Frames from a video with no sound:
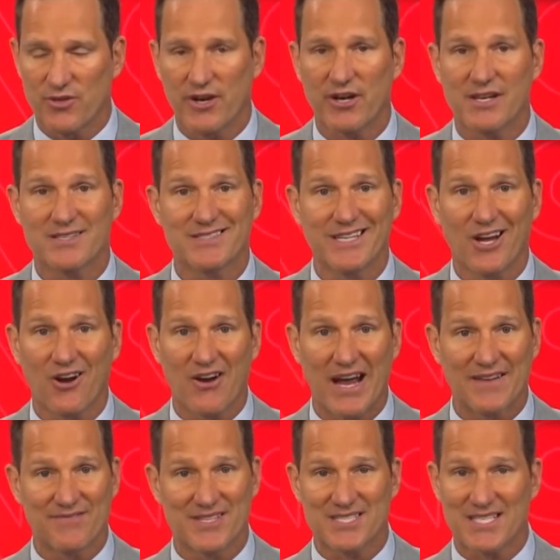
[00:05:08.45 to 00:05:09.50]
They're going to see, all
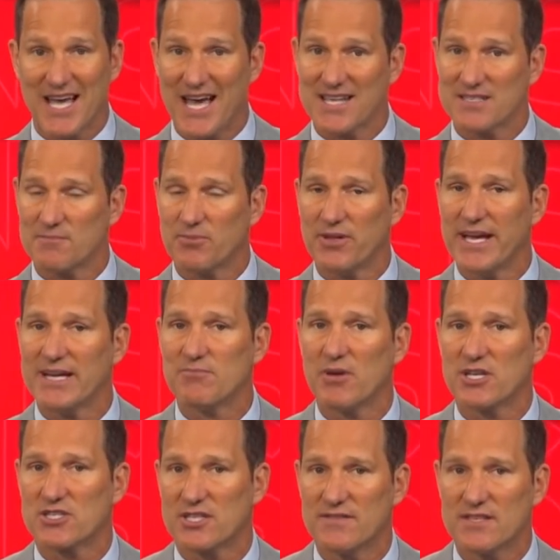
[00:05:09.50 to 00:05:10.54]
right, this guy hasn't played
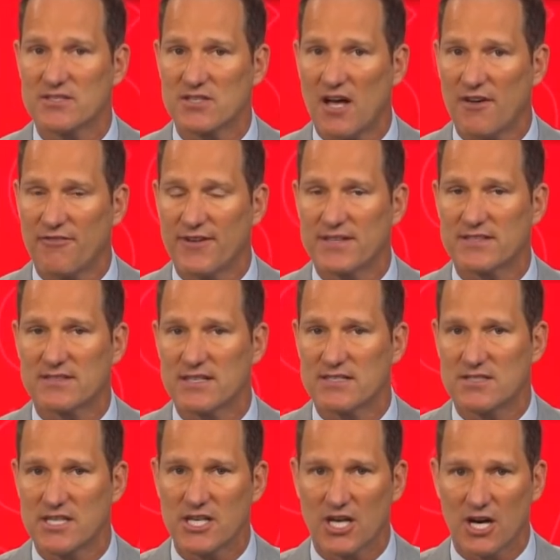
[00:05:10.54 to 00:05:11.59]
much in this offense
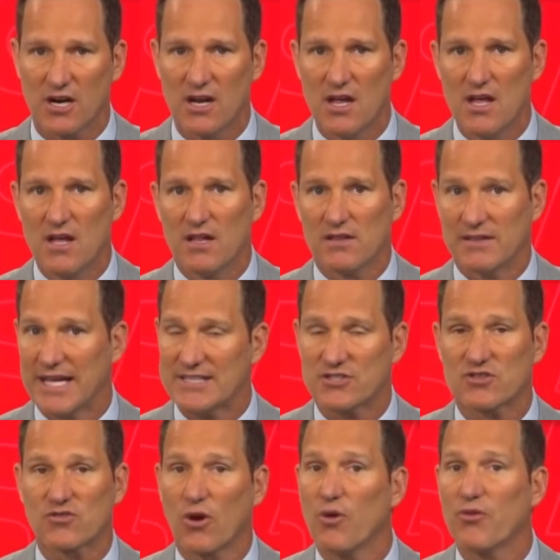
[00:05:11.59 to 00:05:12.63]
this year
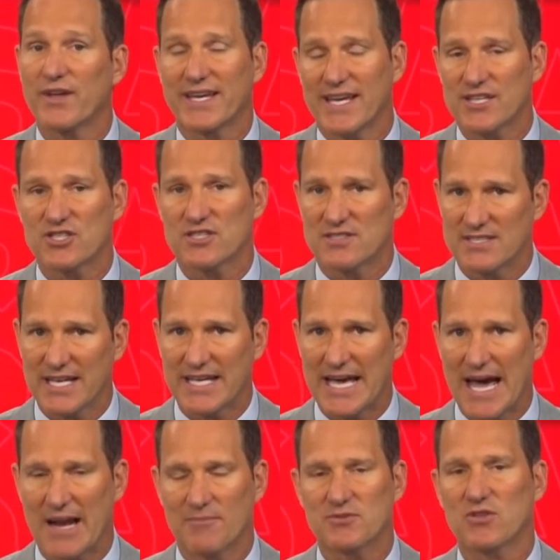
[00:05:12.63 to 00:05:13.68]
let's throw the kitchen sink
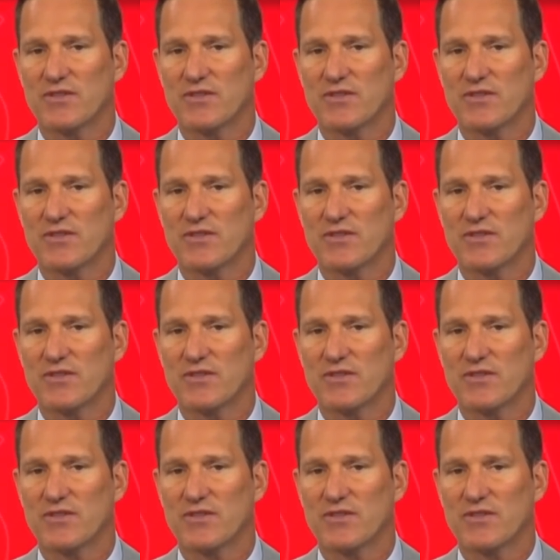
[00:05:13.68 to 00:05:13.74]
at him.